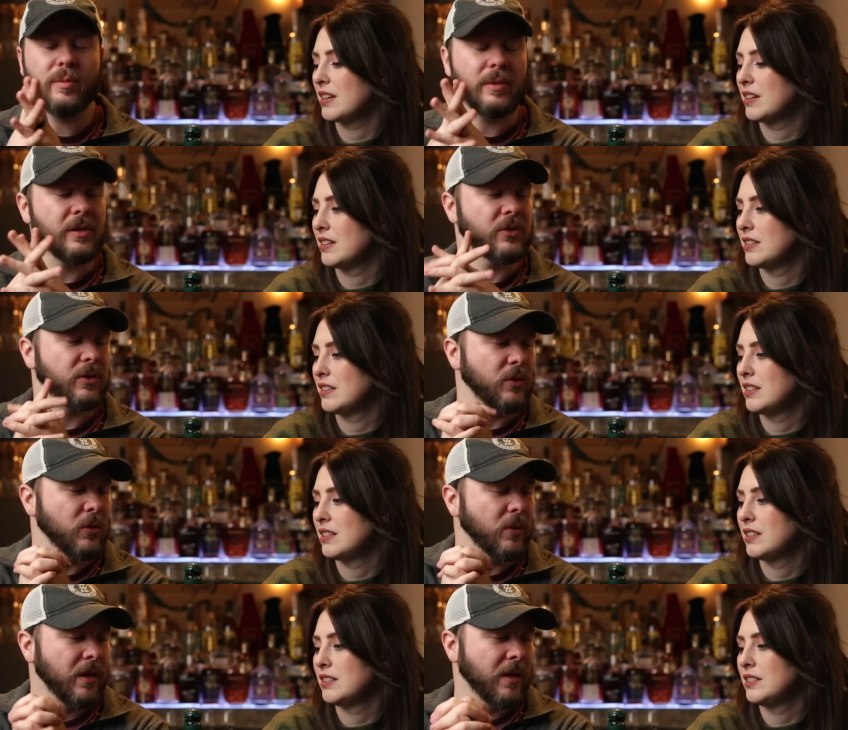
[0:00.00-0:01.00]
Speaker 1: members
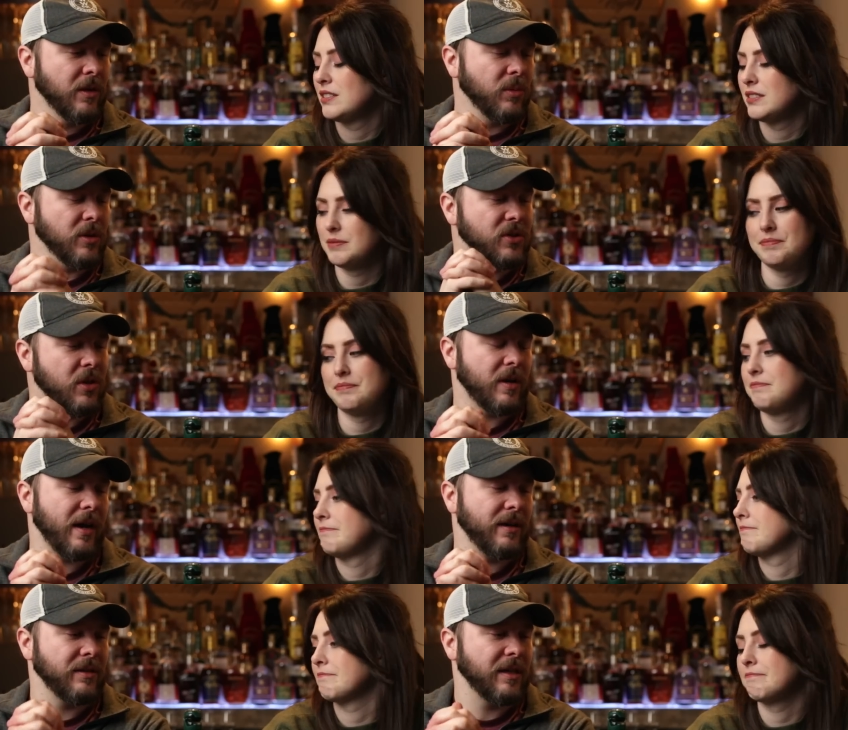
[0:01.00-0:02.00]
who were so
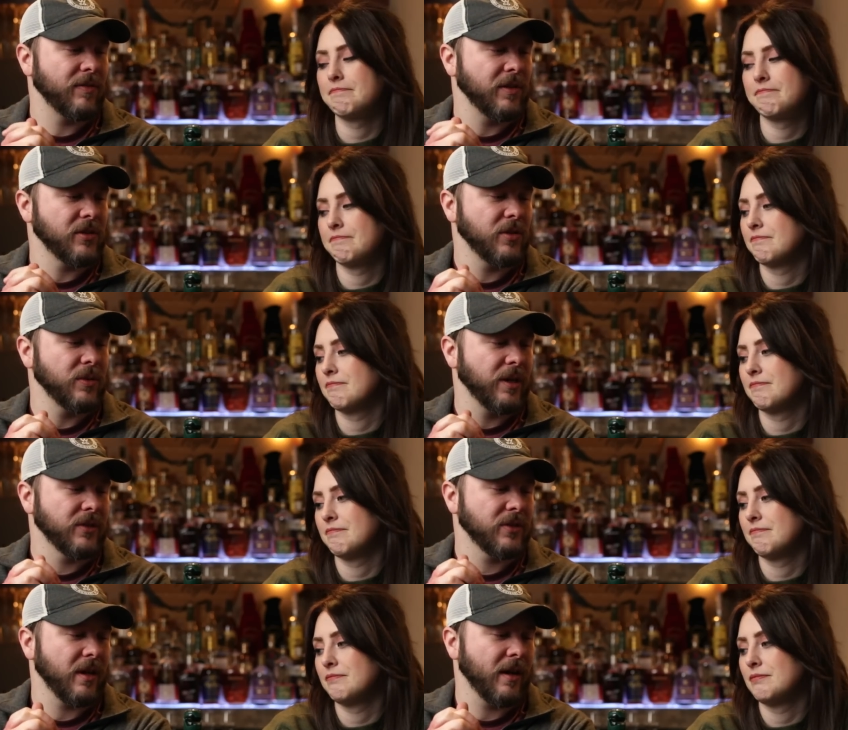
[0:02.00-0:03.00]
kind to gift this to
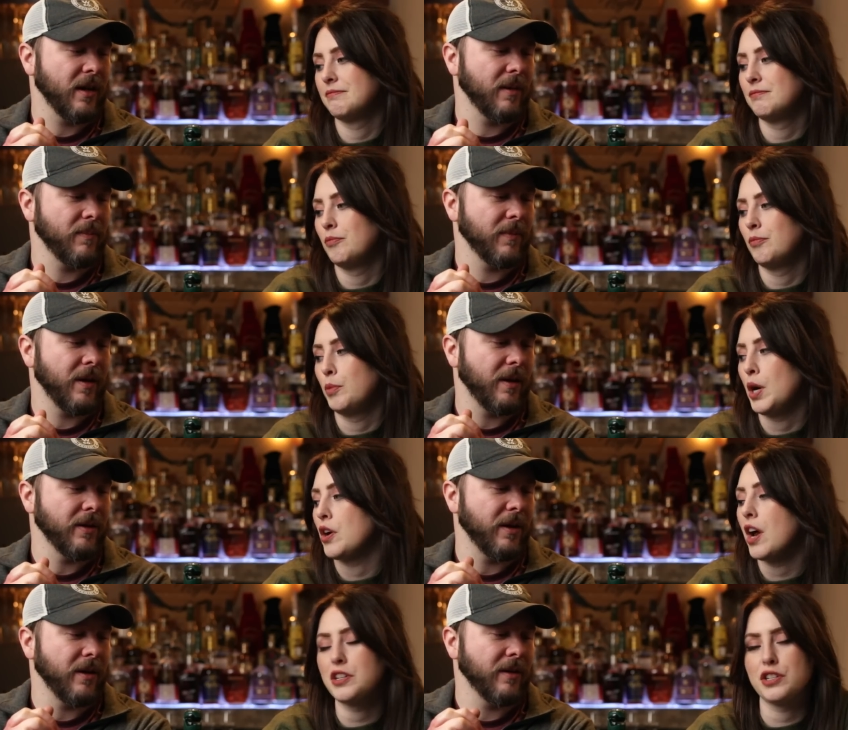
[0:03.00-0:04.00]
us. Um, we are
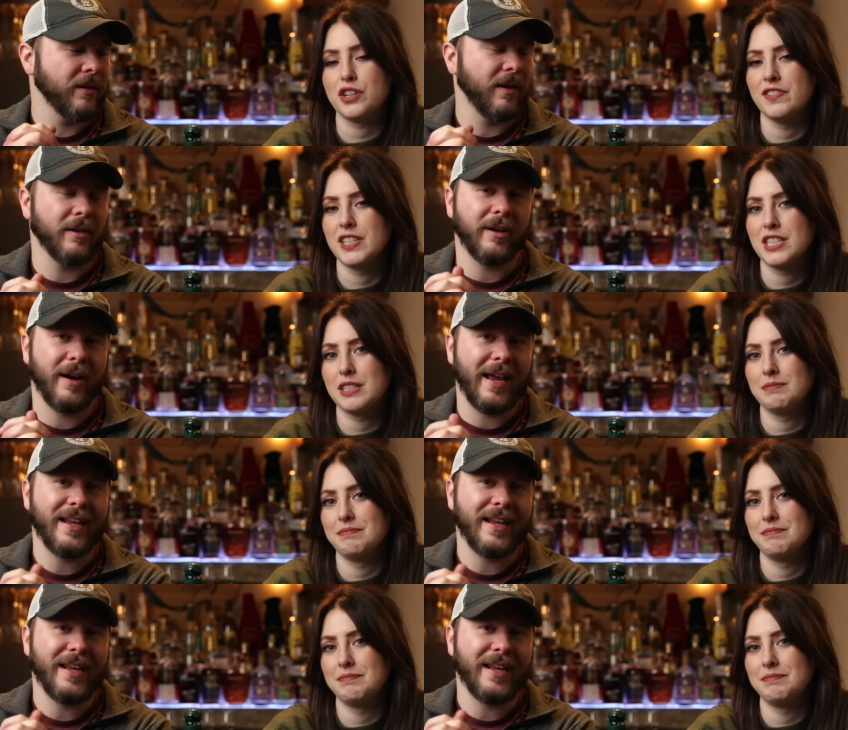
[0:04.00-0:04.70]
not our, deserving. On our